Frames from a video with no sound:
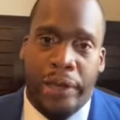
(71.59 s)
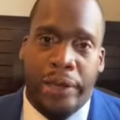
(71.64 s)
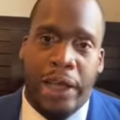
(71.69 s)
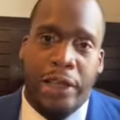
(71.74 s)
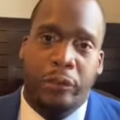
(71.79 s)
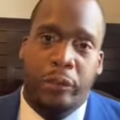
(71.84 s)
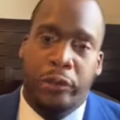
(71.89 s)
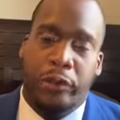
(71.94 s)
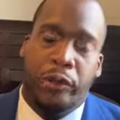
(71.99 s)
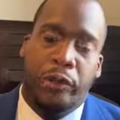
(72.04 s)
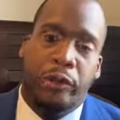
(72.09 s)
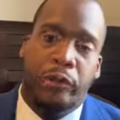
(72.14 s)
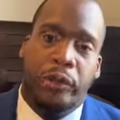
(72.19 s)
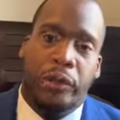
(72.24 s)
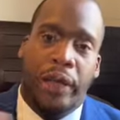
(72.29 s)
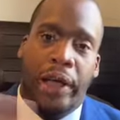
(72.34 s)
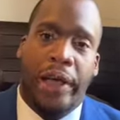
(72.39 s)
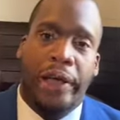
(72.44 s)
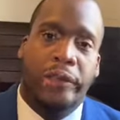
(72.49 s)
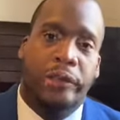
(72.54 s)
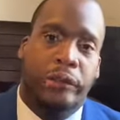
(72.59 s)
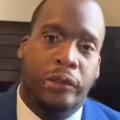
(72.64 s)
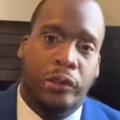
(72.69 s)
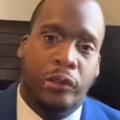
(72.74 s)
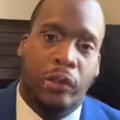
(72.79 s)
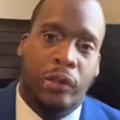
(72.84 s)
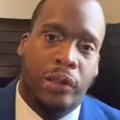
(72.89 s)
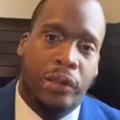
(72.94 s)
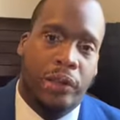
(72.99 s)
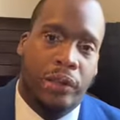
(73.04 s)
That's what you use your extra
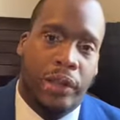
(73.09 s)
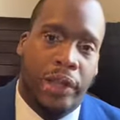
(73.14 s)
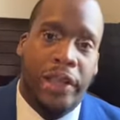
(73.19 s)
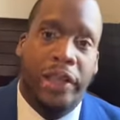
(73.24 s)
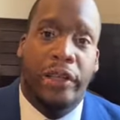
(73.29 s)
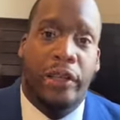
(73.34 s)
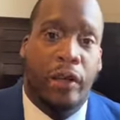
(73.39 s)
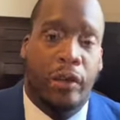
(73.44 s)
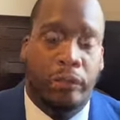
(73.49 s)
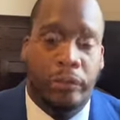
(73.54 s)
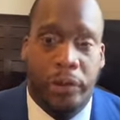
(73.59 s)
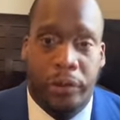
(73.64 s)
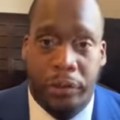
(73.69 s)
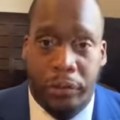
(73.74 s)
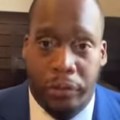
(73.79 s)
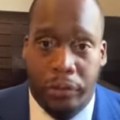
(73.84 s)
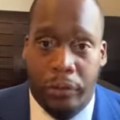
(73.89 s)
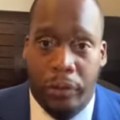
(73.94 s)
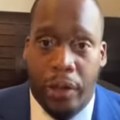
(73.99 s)
sources of income to do.